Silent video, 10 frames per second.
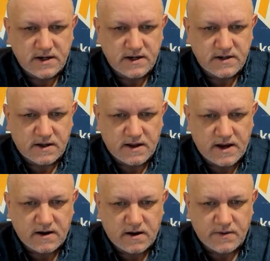says
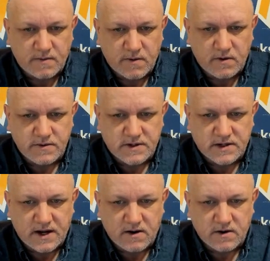Atlanta on the road
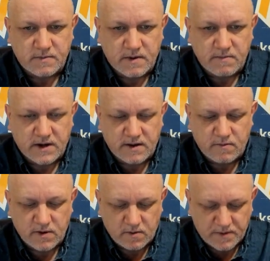scares me, but he
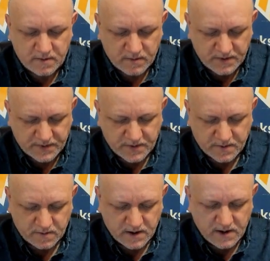will be with
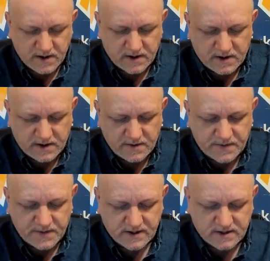you
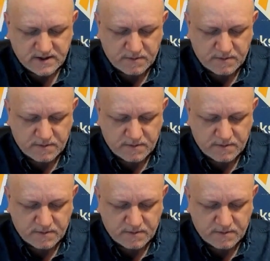in this